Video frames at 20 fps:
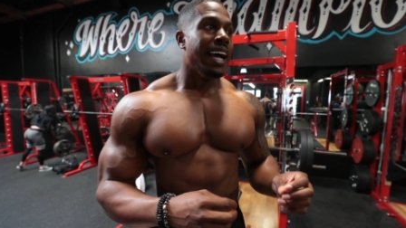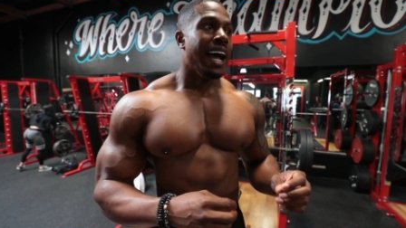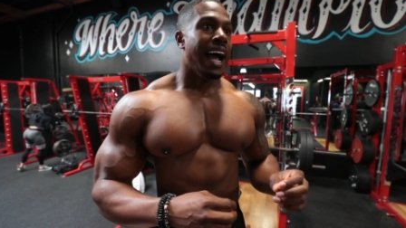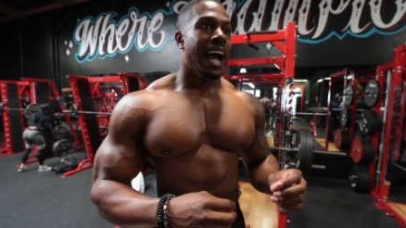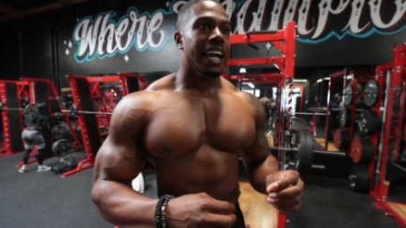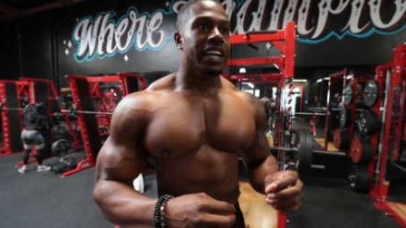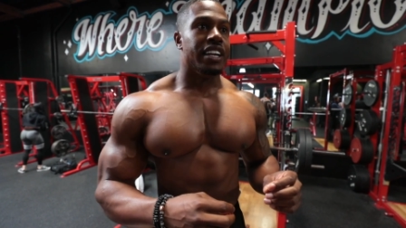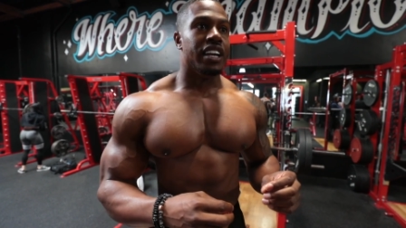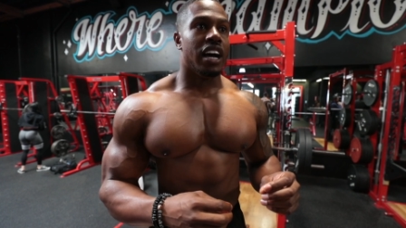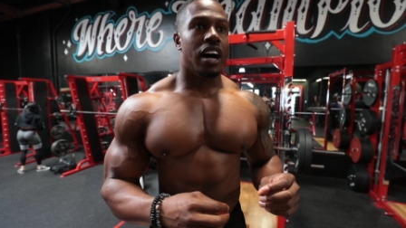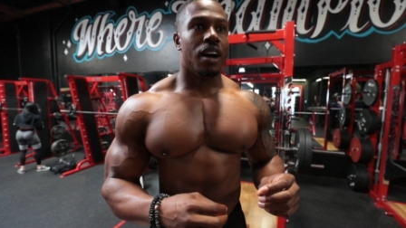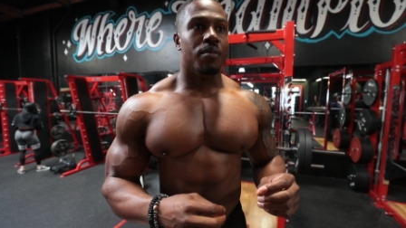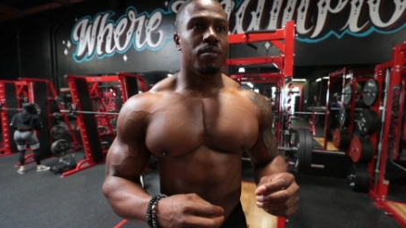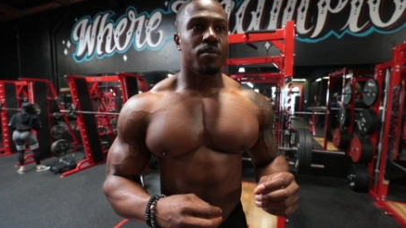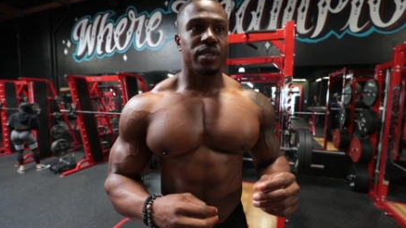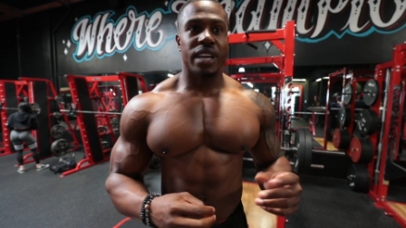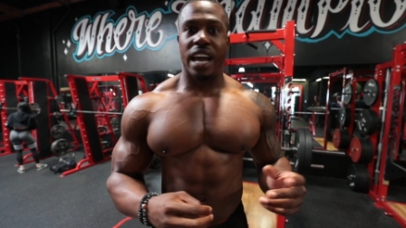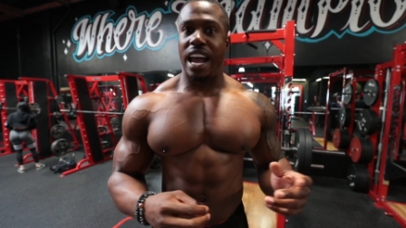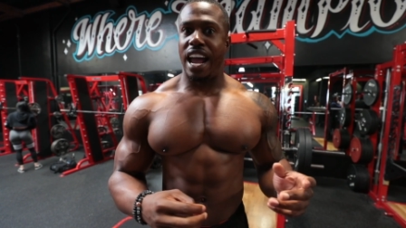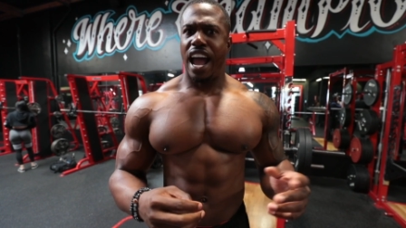And
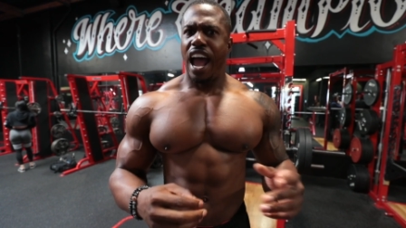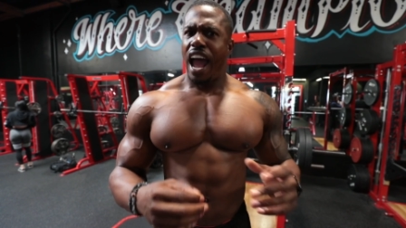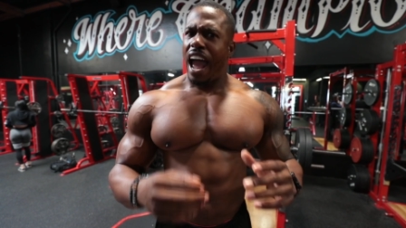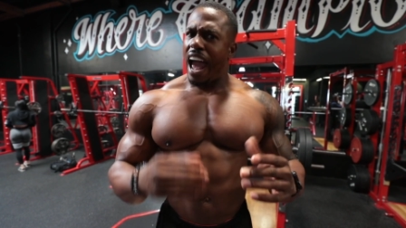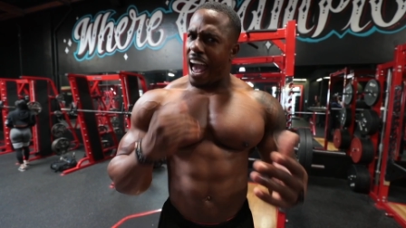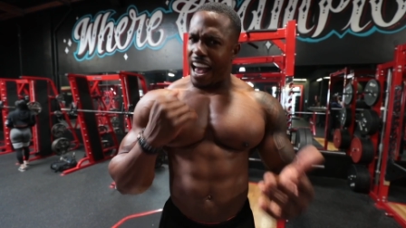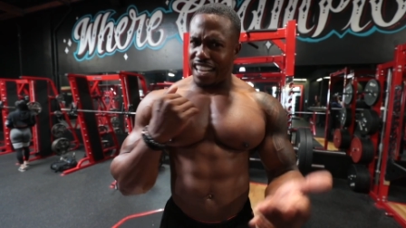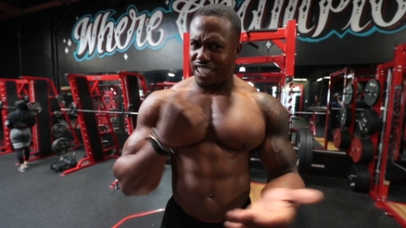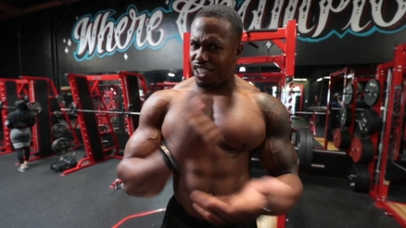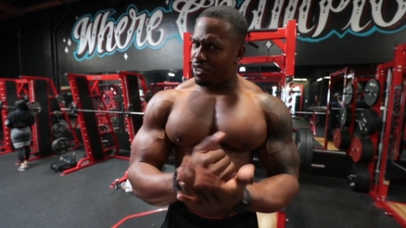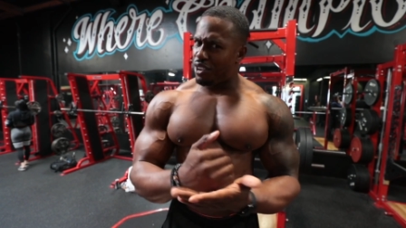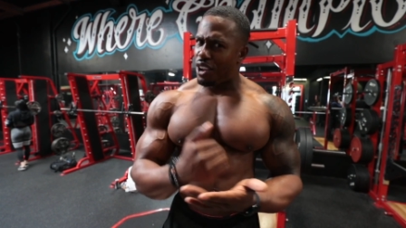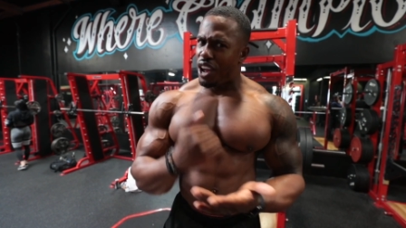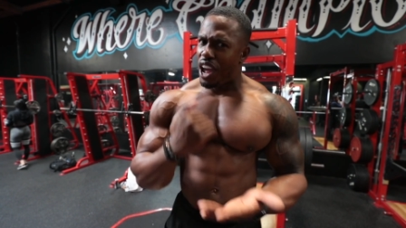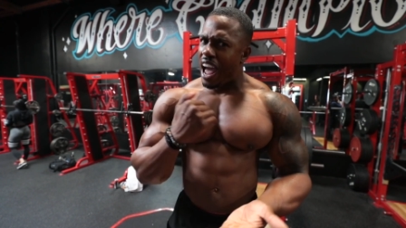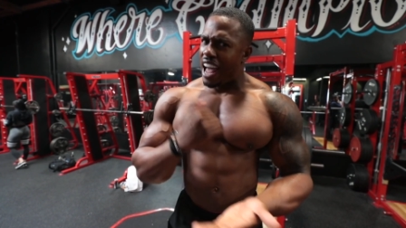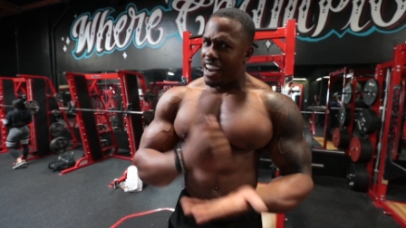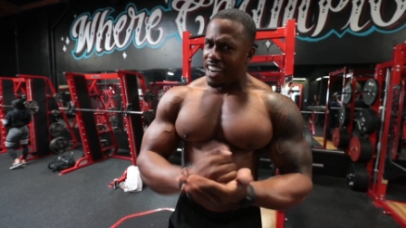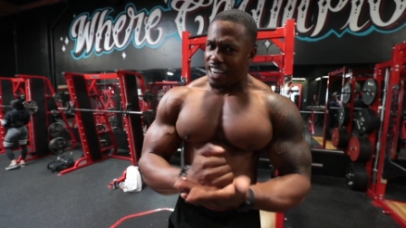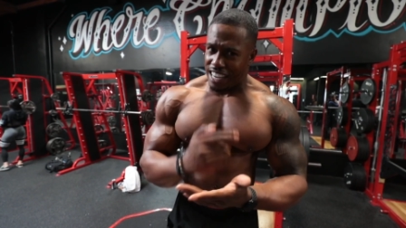
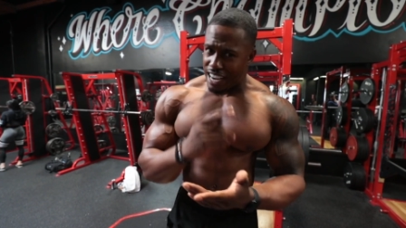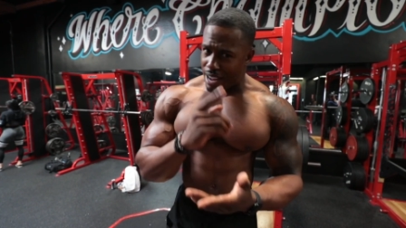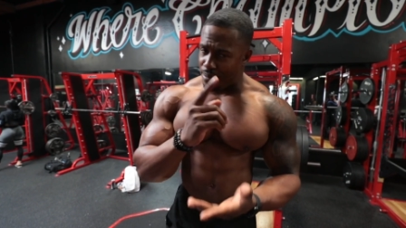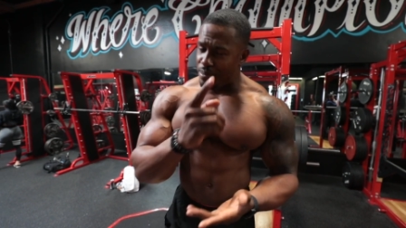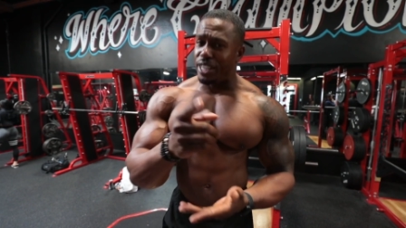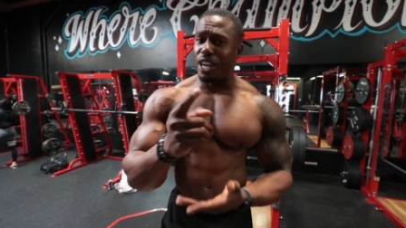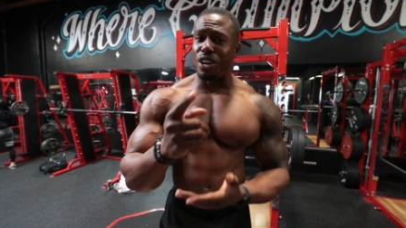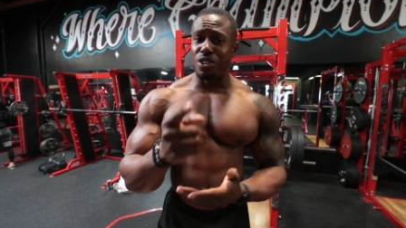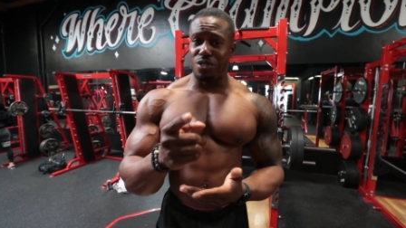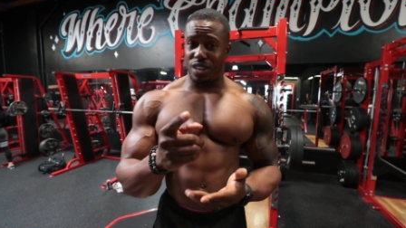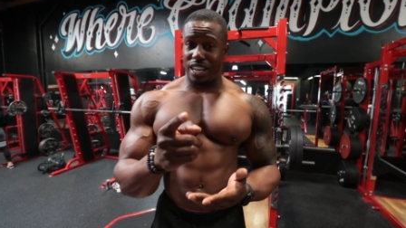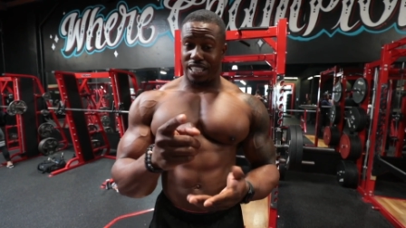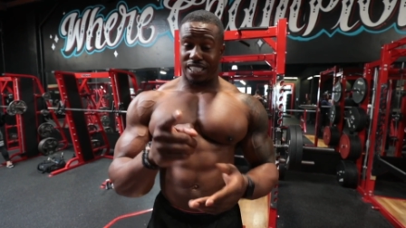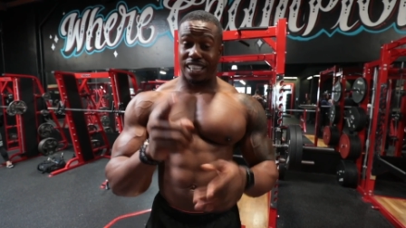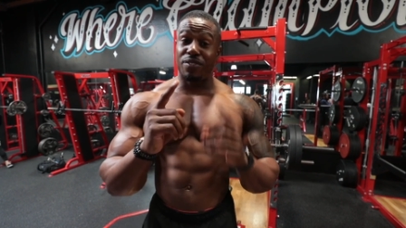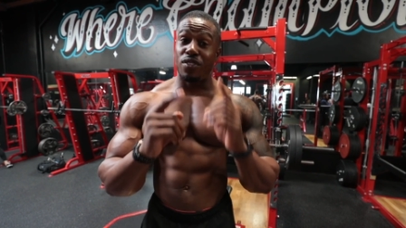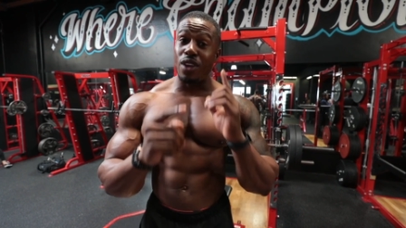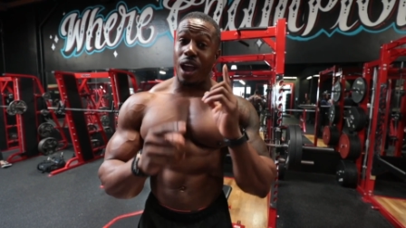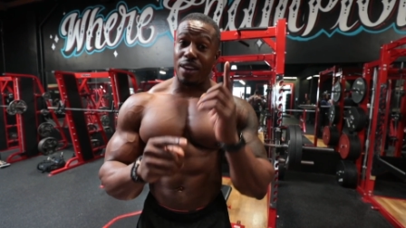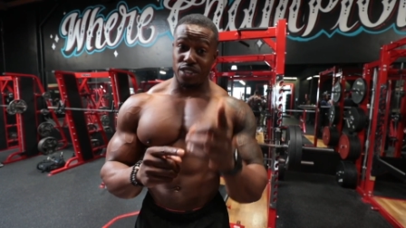let me tell you this,
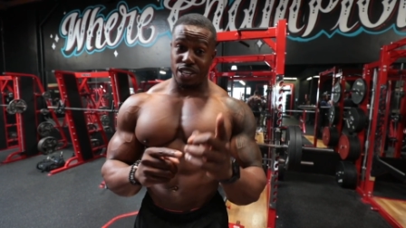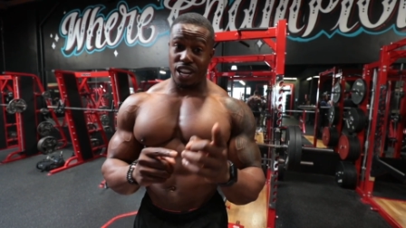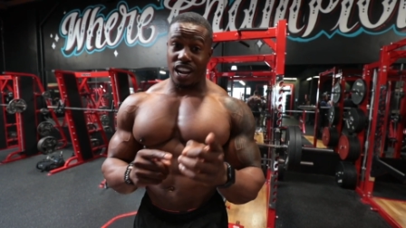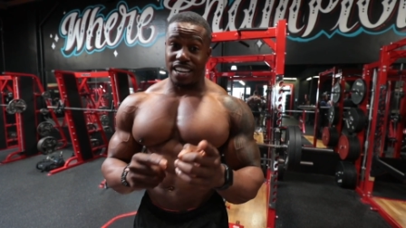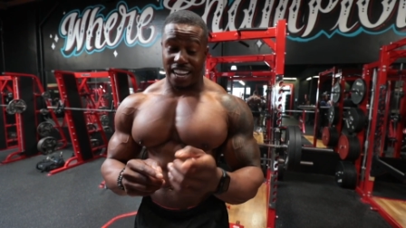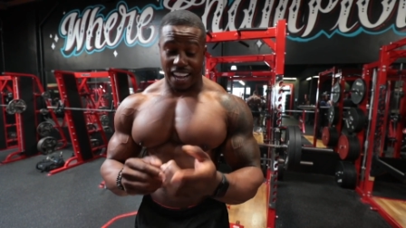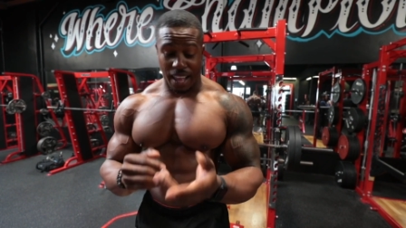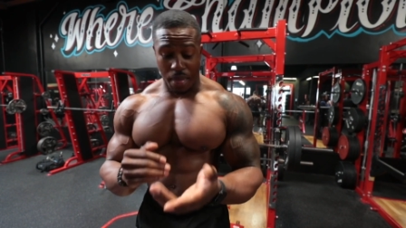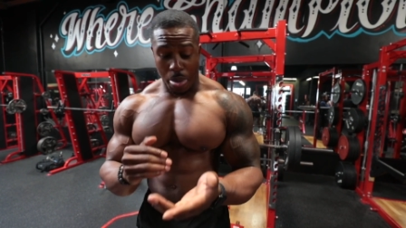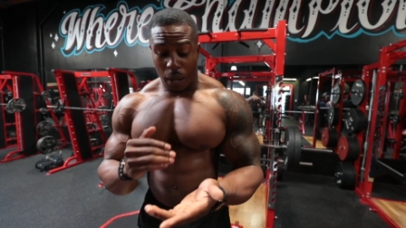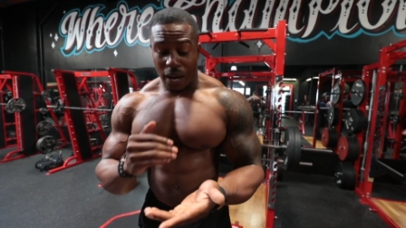if you haven't done it,